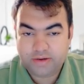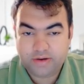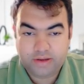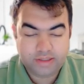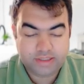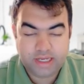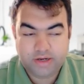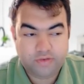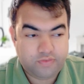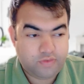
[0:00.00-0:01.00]
inside
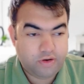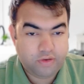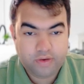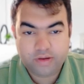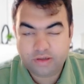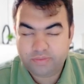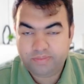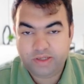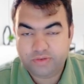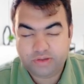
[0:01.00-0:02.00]
your Flow at uh,
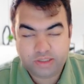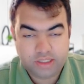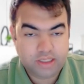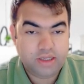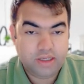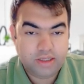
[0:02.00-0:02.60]
po3